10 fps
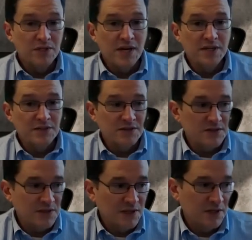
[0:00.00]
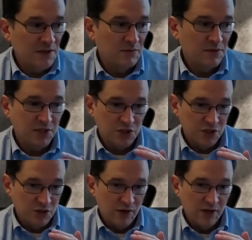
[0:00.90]
tax
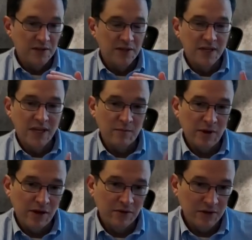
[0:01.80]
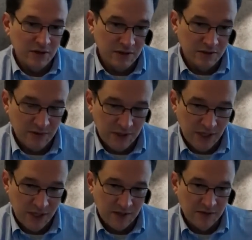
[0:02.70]
retention credit that came out of a
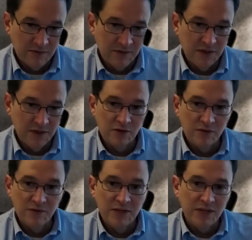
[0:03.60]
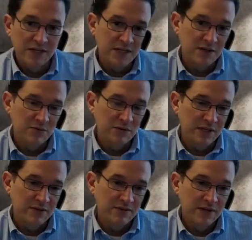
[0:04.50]
lot of the COVID-19
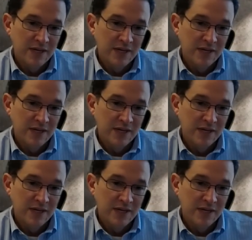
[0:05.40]
relief.